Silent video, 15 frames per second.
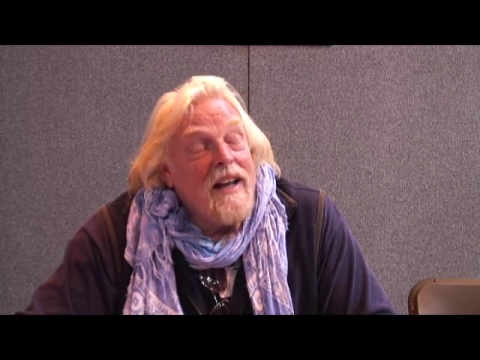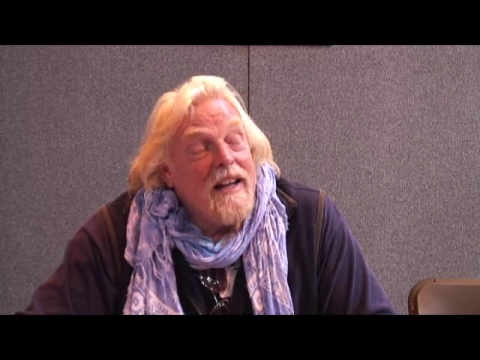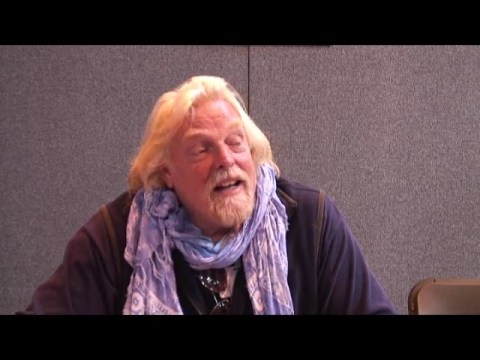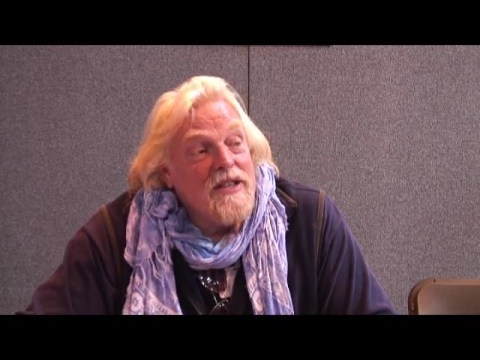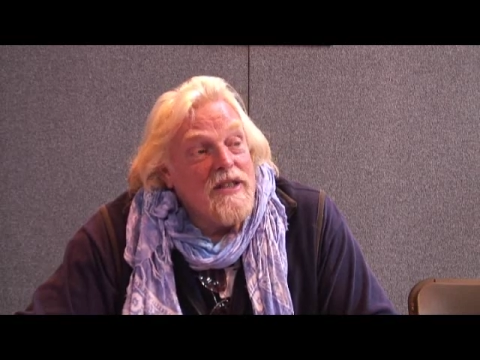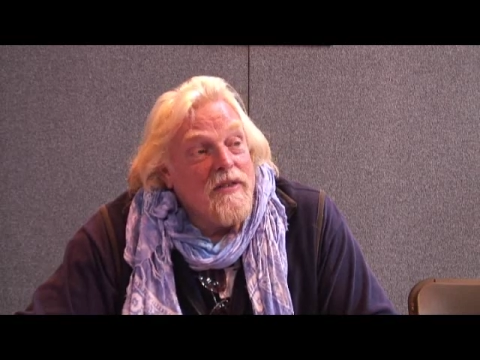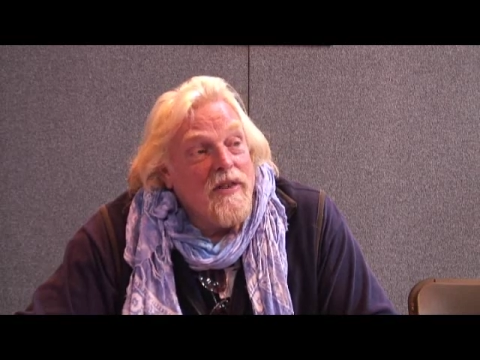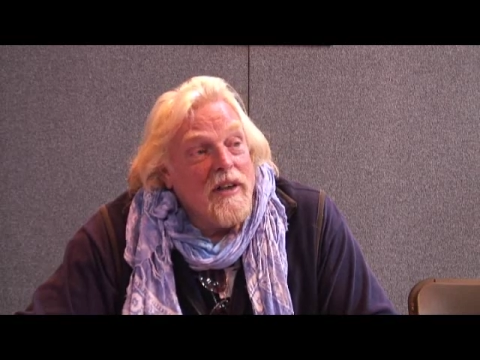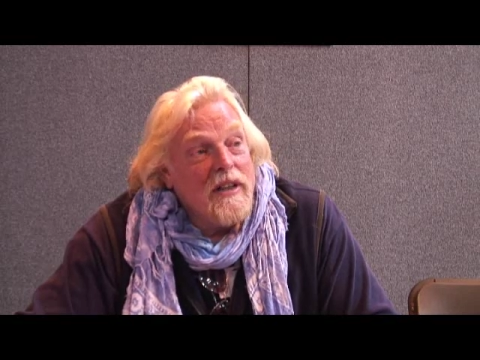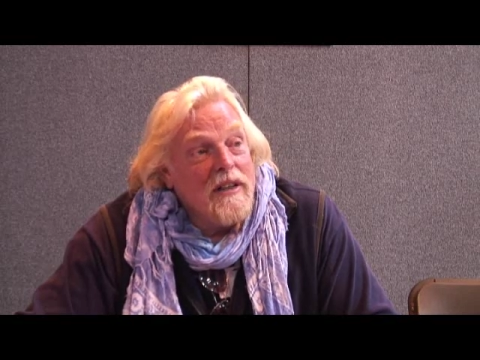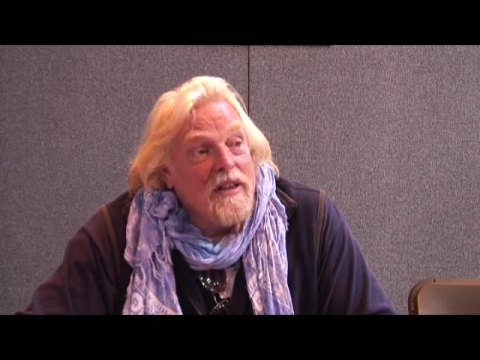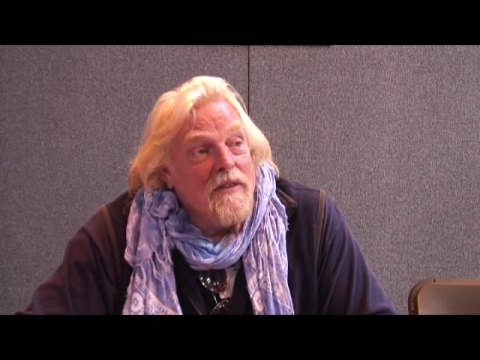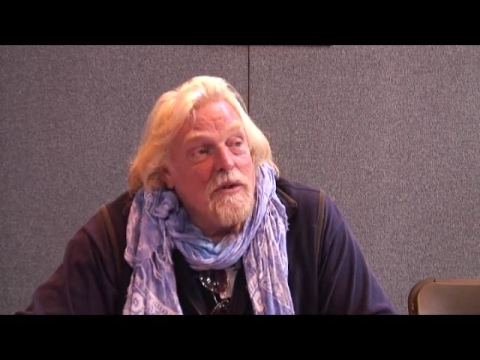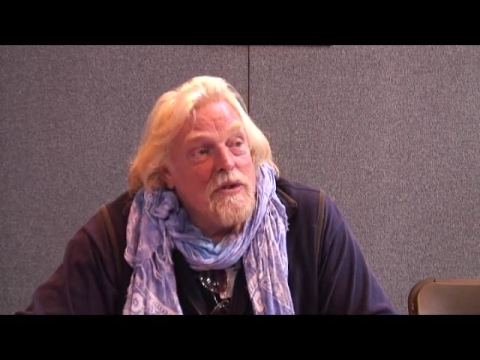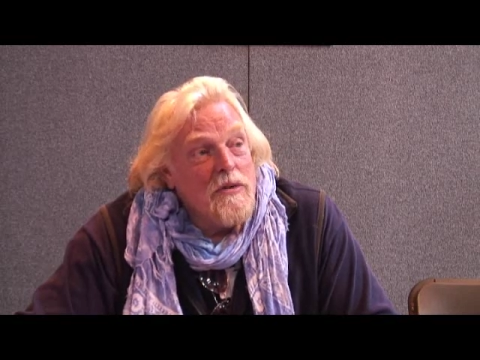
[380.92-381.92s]
actually fell
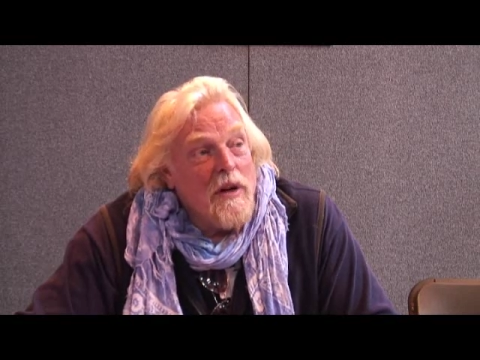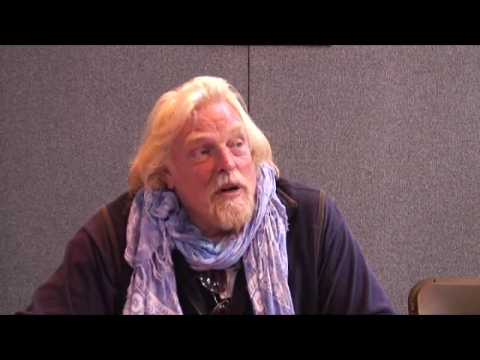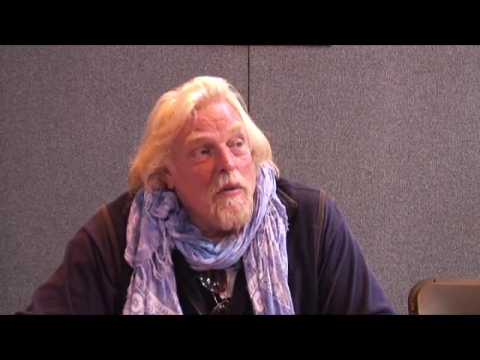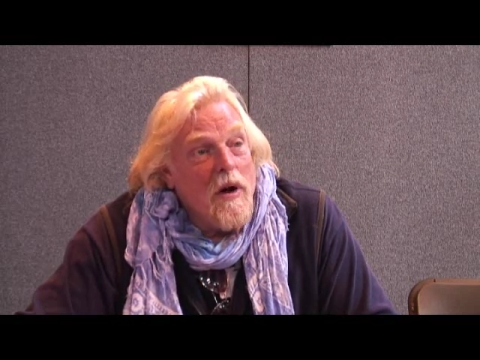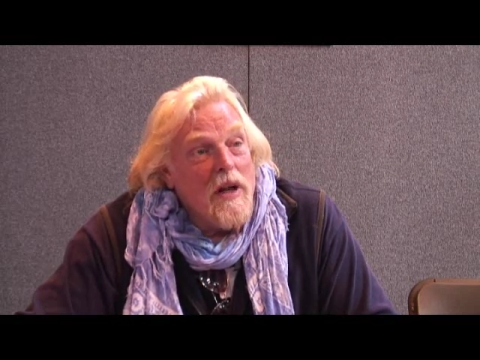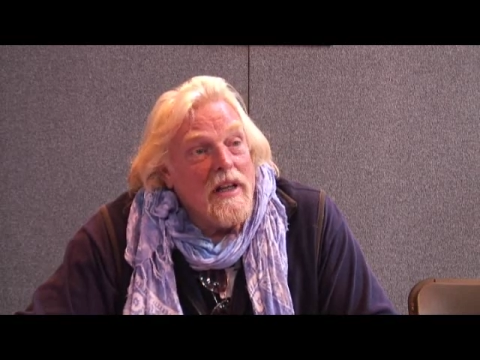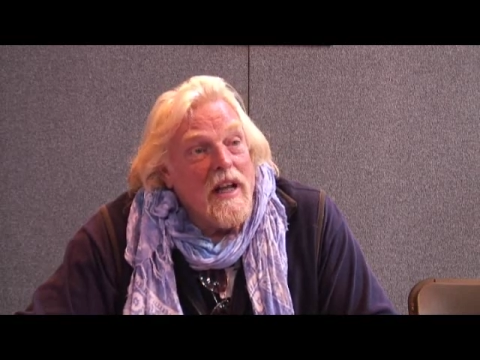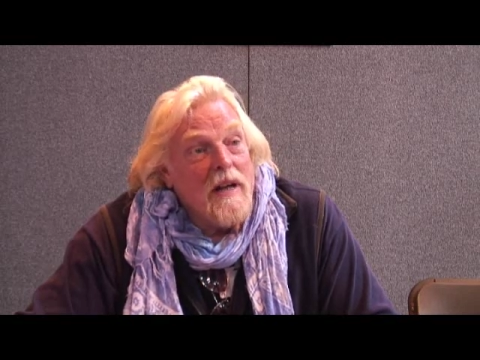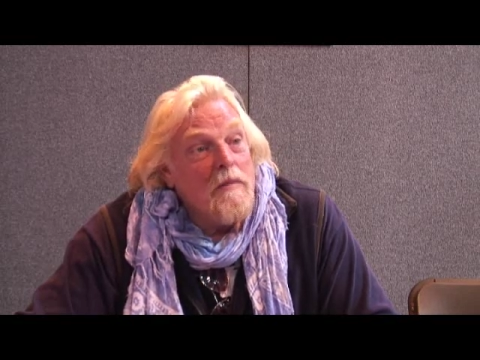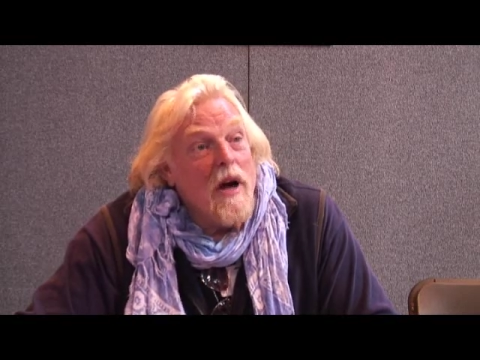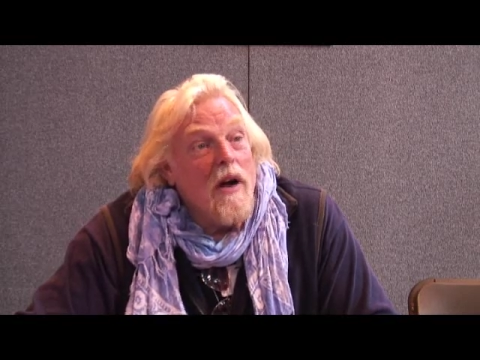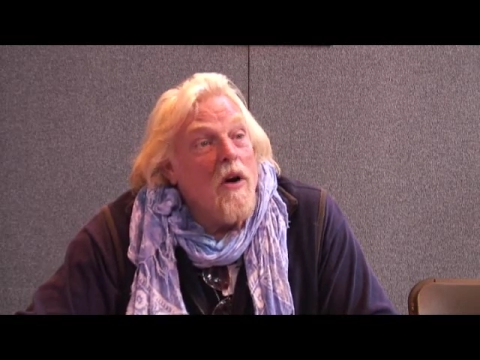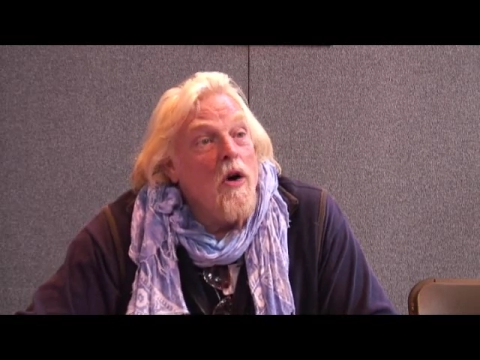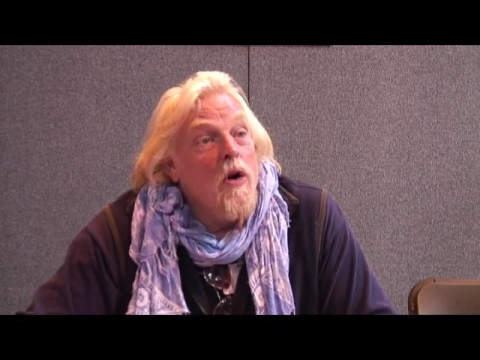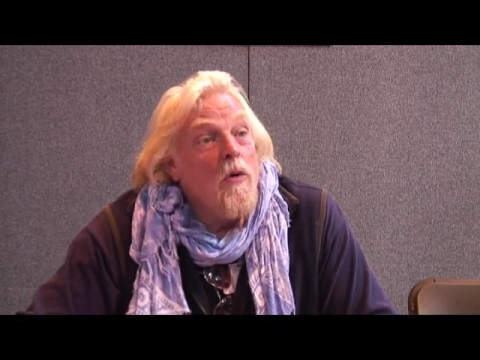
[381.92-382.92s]
in love with Joanna Wally at
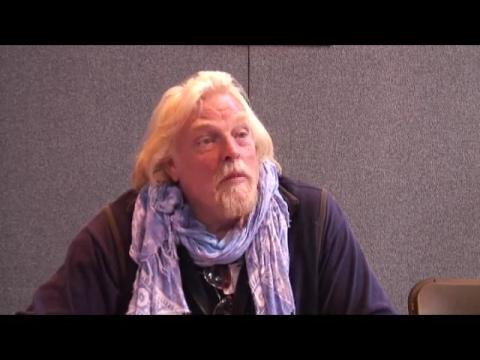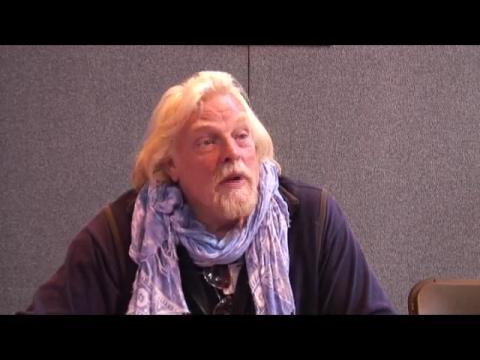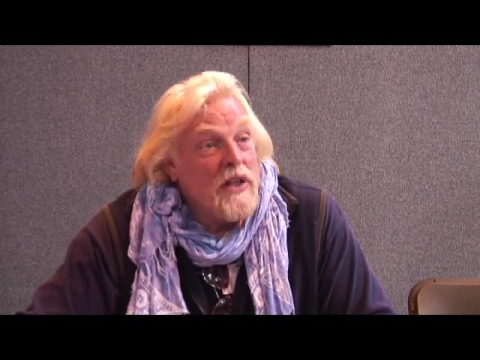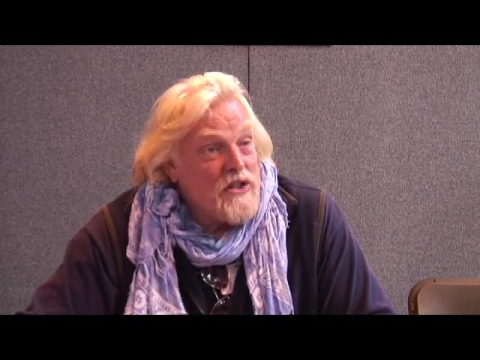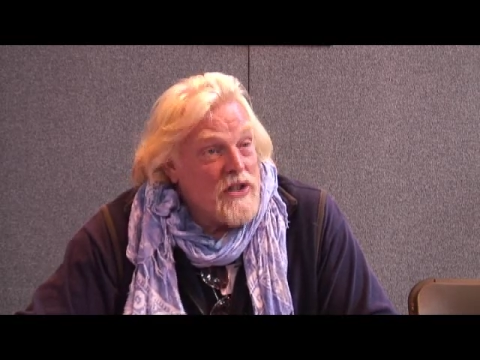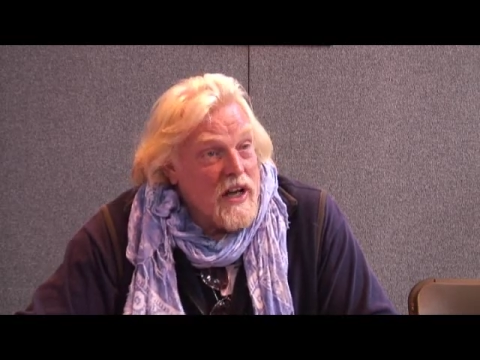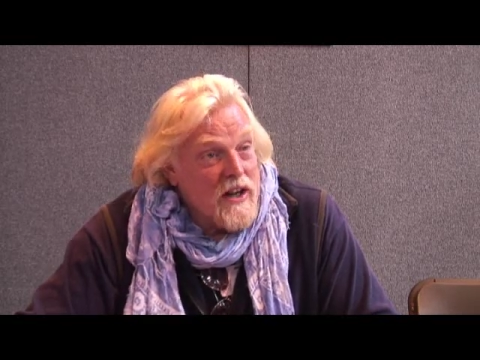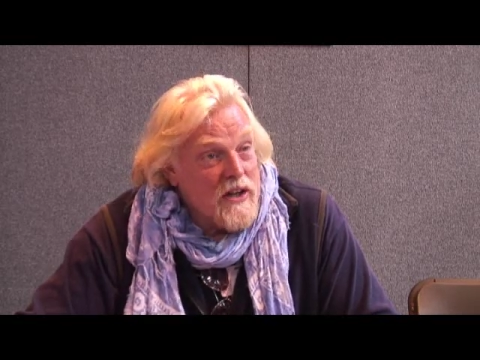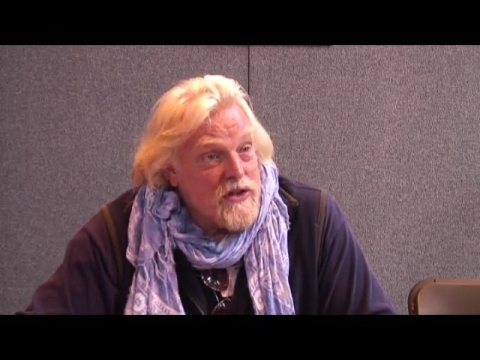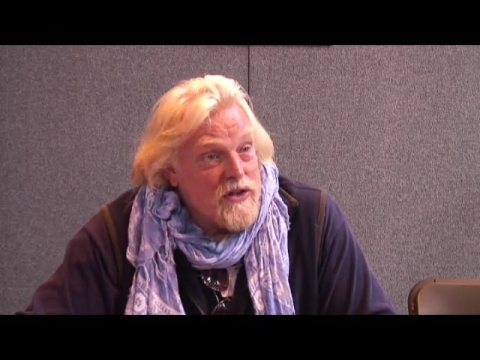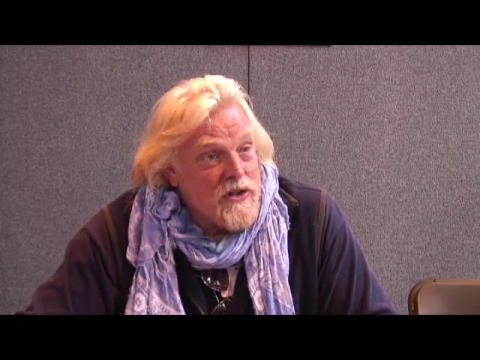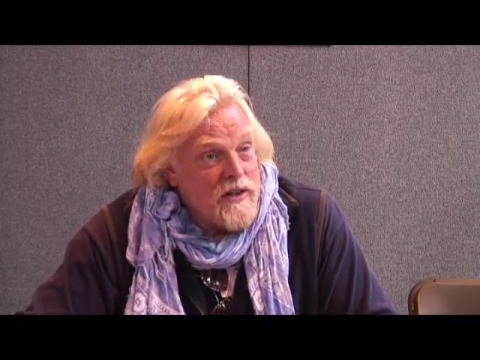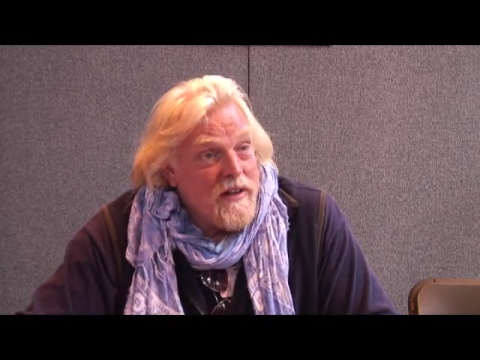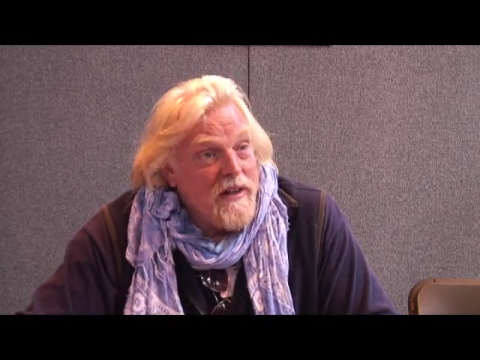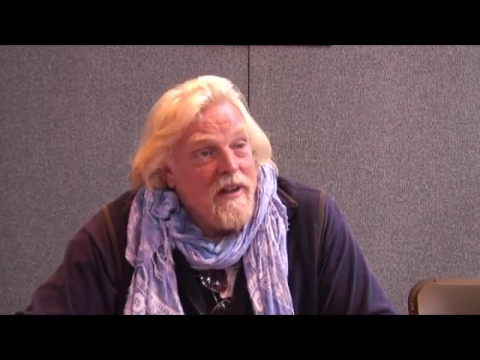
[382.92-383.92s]
my home, he says.